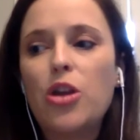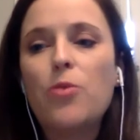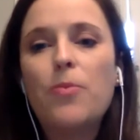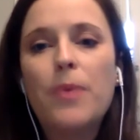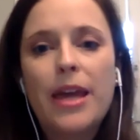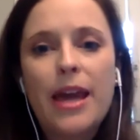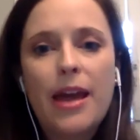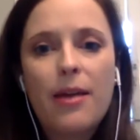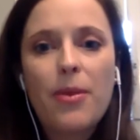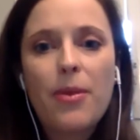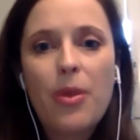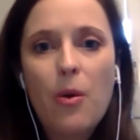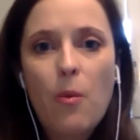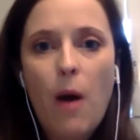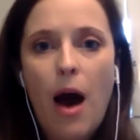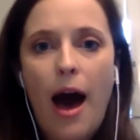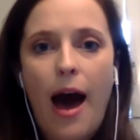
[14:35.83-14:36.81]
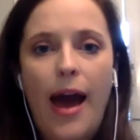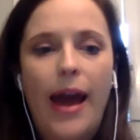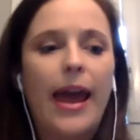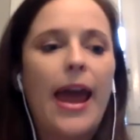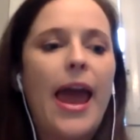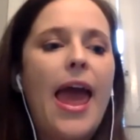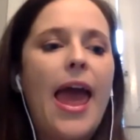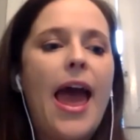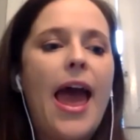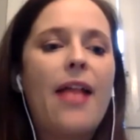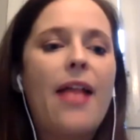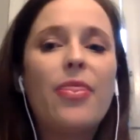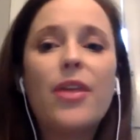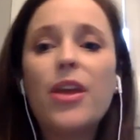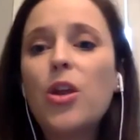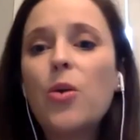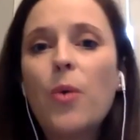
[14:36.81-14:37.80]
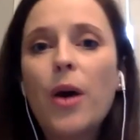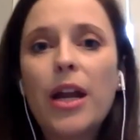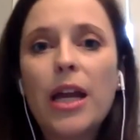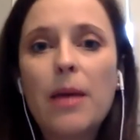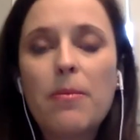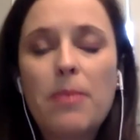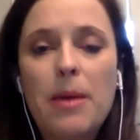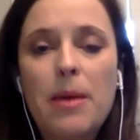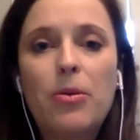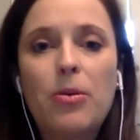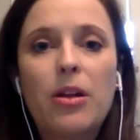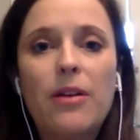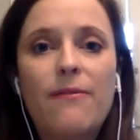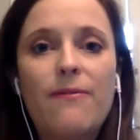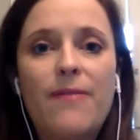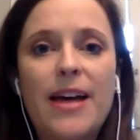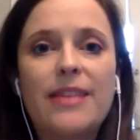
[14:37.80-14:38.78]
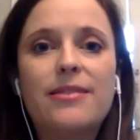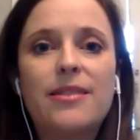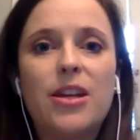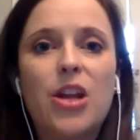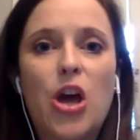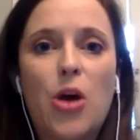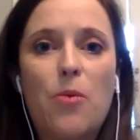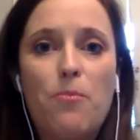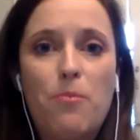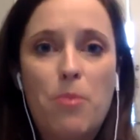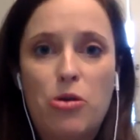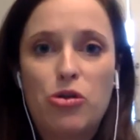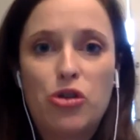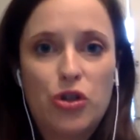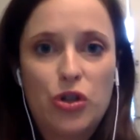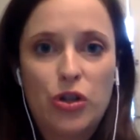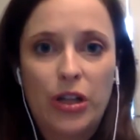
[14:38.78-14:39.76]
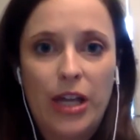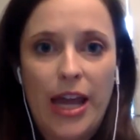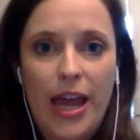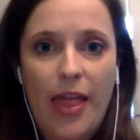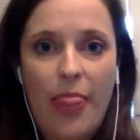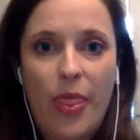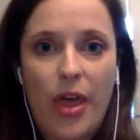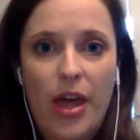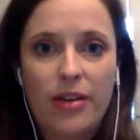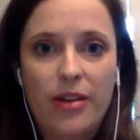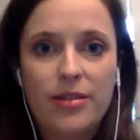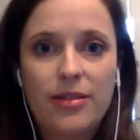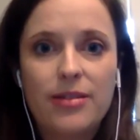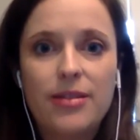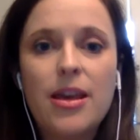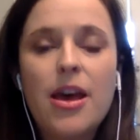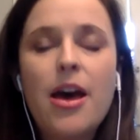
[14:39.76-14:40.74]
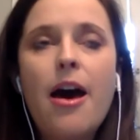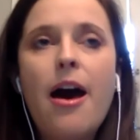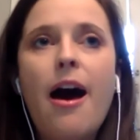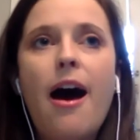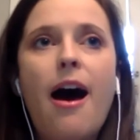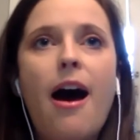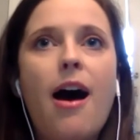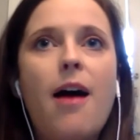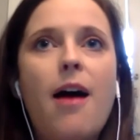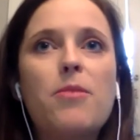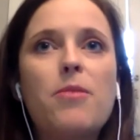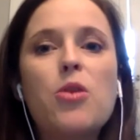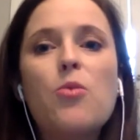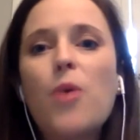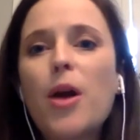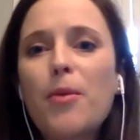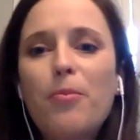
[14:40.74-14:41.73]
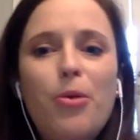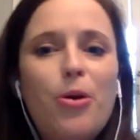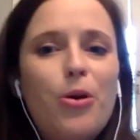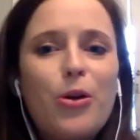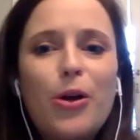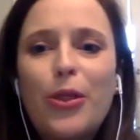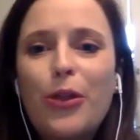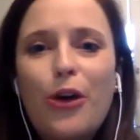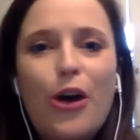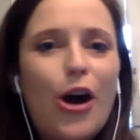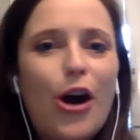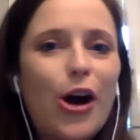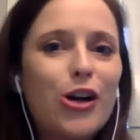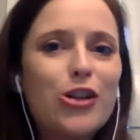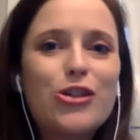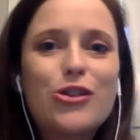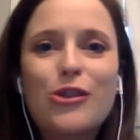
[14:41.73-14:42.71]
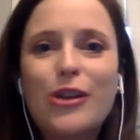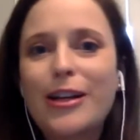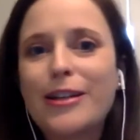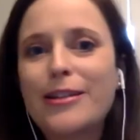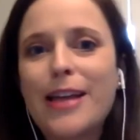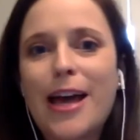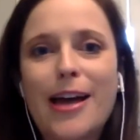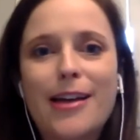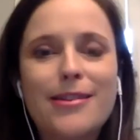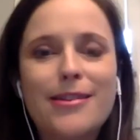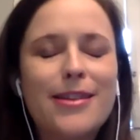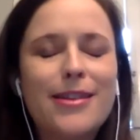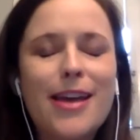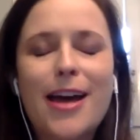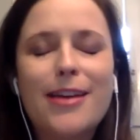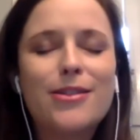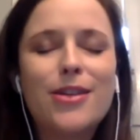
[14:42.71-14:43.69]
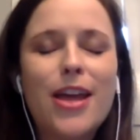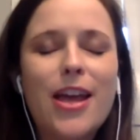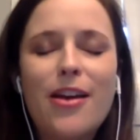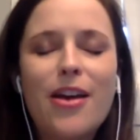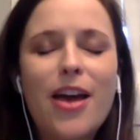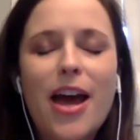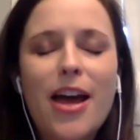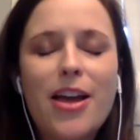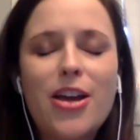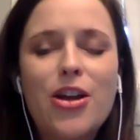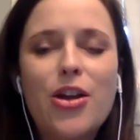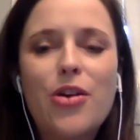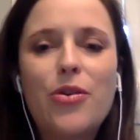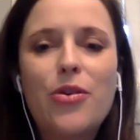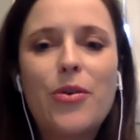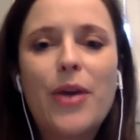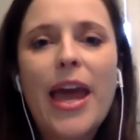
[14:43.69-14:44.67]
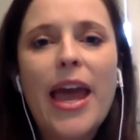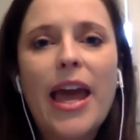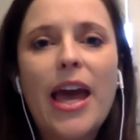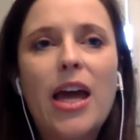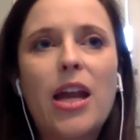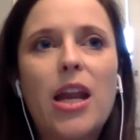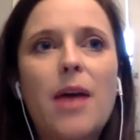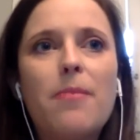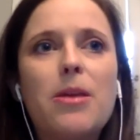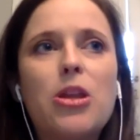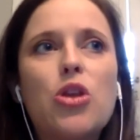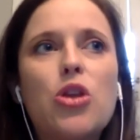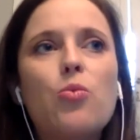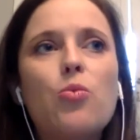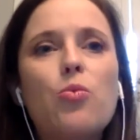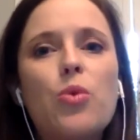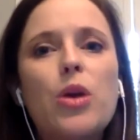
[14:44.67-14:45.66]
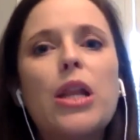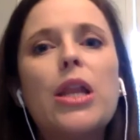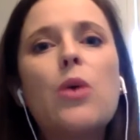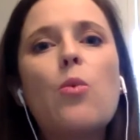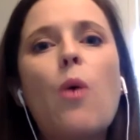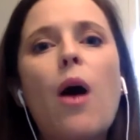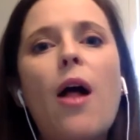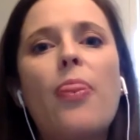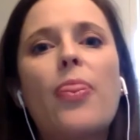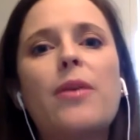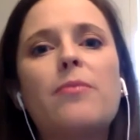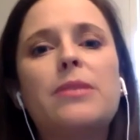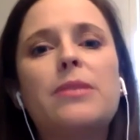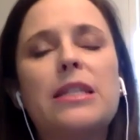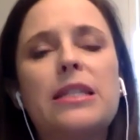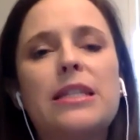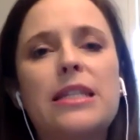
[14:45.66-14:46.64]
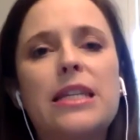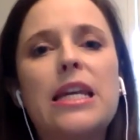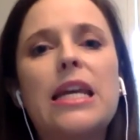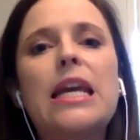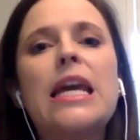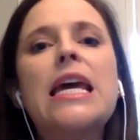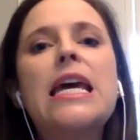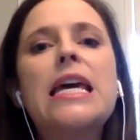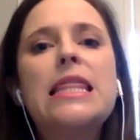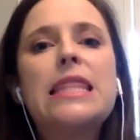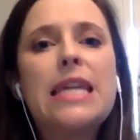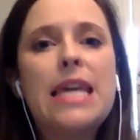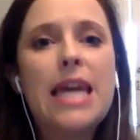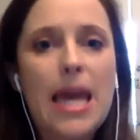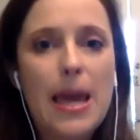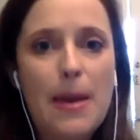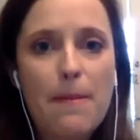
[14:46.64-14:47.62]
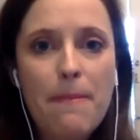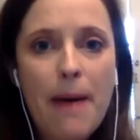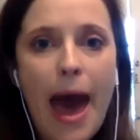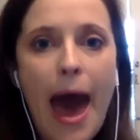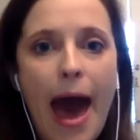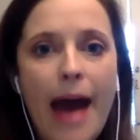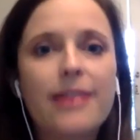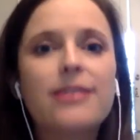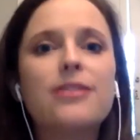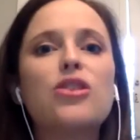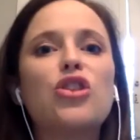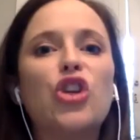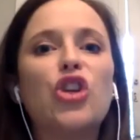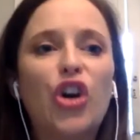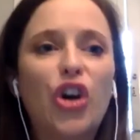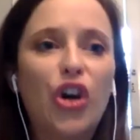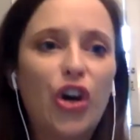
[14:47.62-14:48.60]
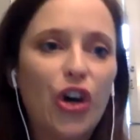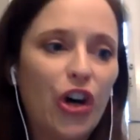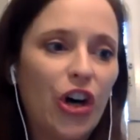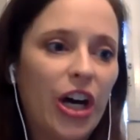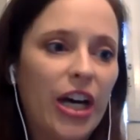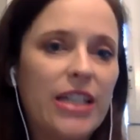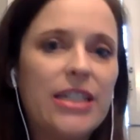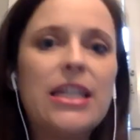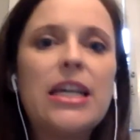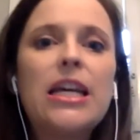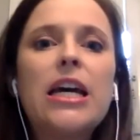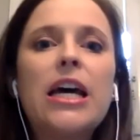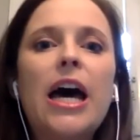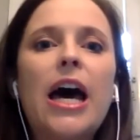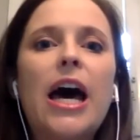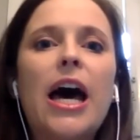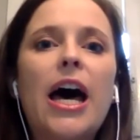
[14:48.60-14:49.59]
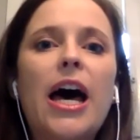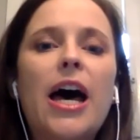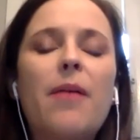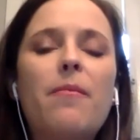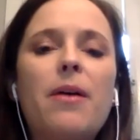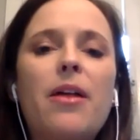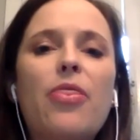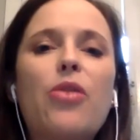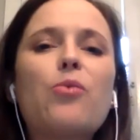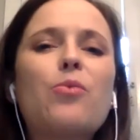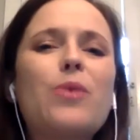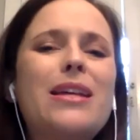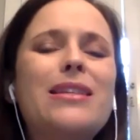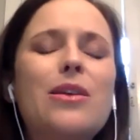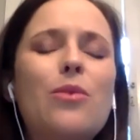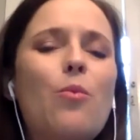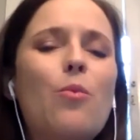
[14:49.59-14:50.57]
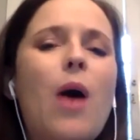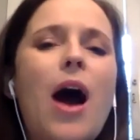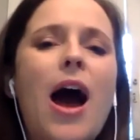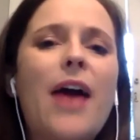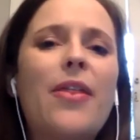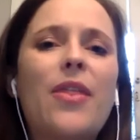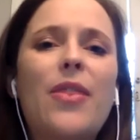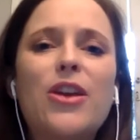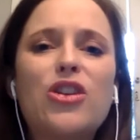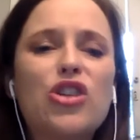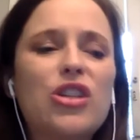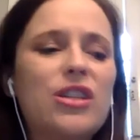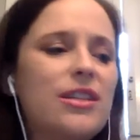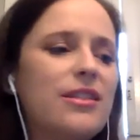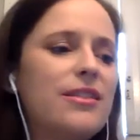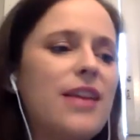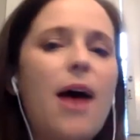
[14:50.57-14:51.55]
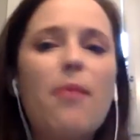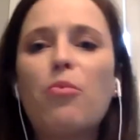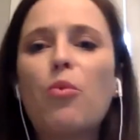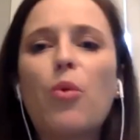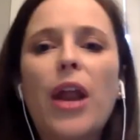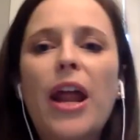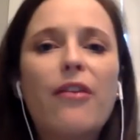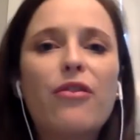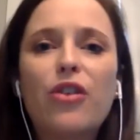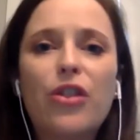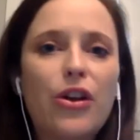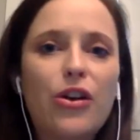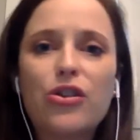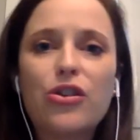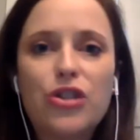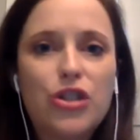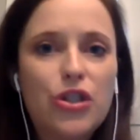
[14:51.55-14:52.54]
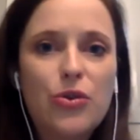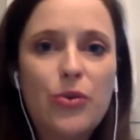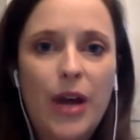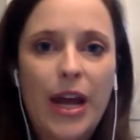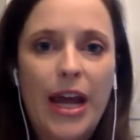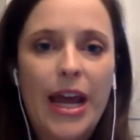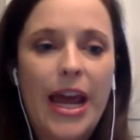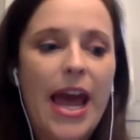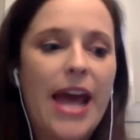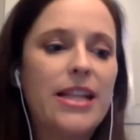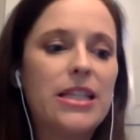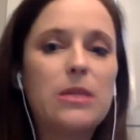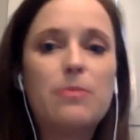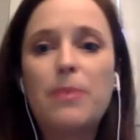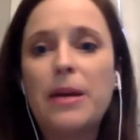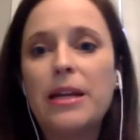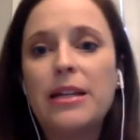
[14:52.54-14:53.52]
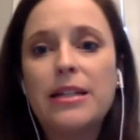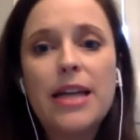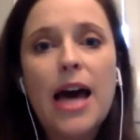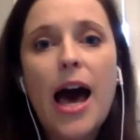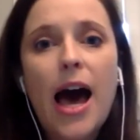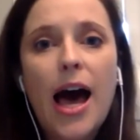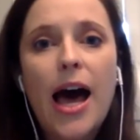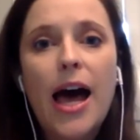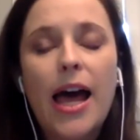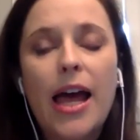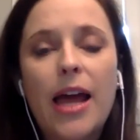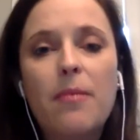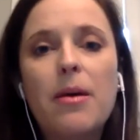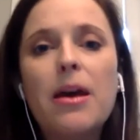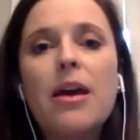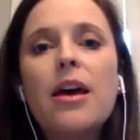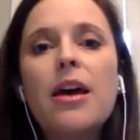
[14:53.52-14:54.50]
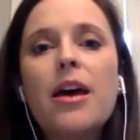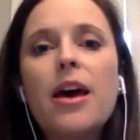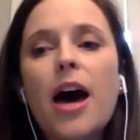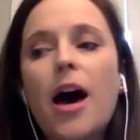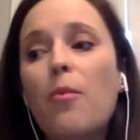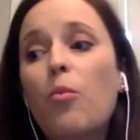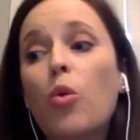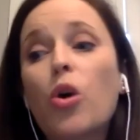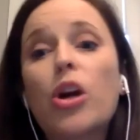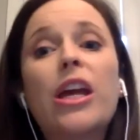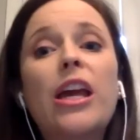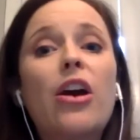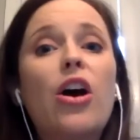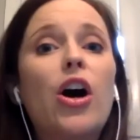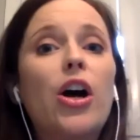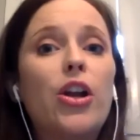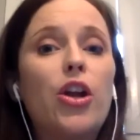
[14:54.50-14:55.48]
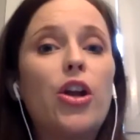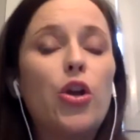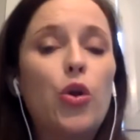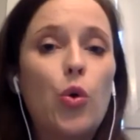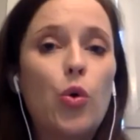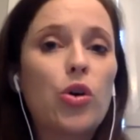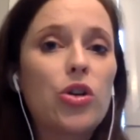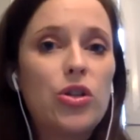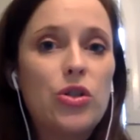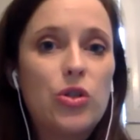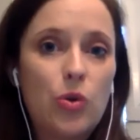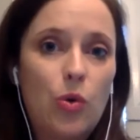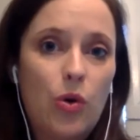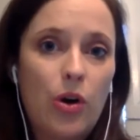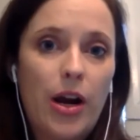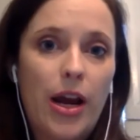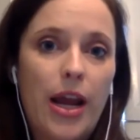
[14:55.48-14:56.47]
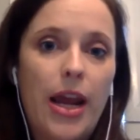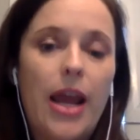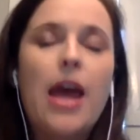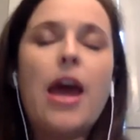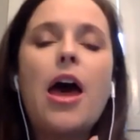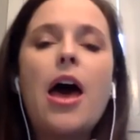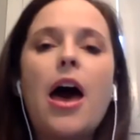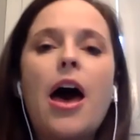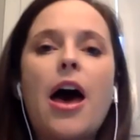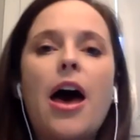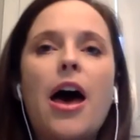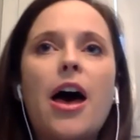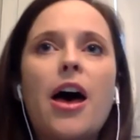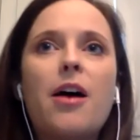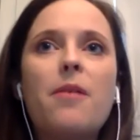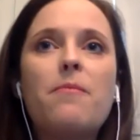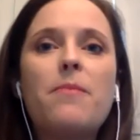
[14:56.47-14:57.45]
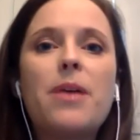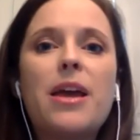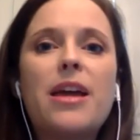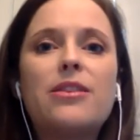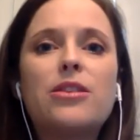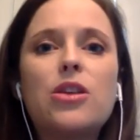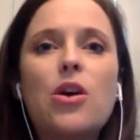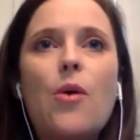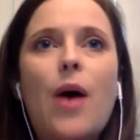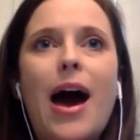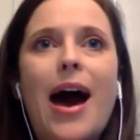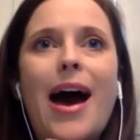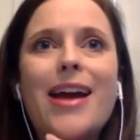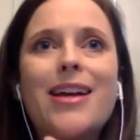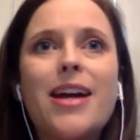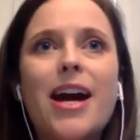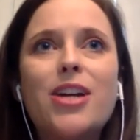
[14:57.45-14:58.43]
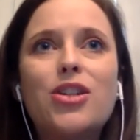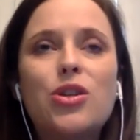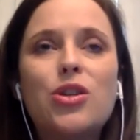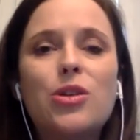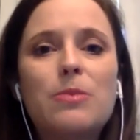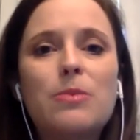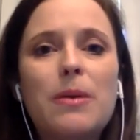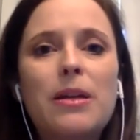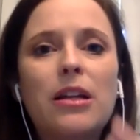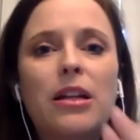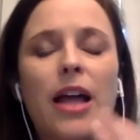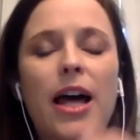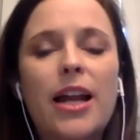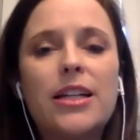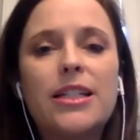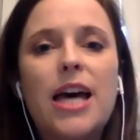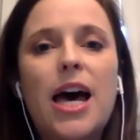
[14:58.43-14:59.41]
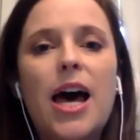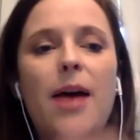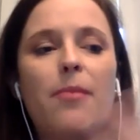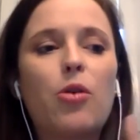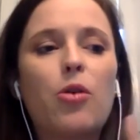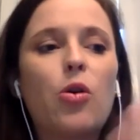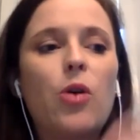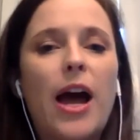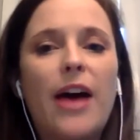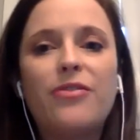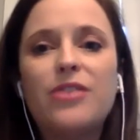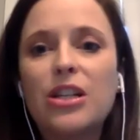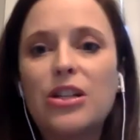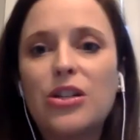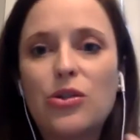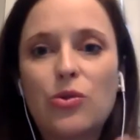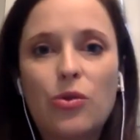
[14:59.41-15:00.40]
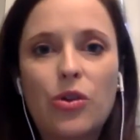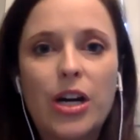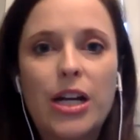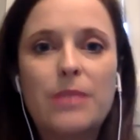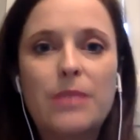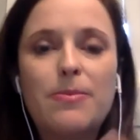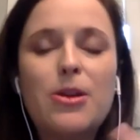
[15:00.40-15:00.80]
You begin with the why, and then you want to get people invested emotionally in this. You want to pull at their heartstrings as it, you can. I mean, you really want them to see the impact, the good, the reason why that they should stop whatever they're doing and spend time working on your story. And so I do spend a lot of time crafting stories.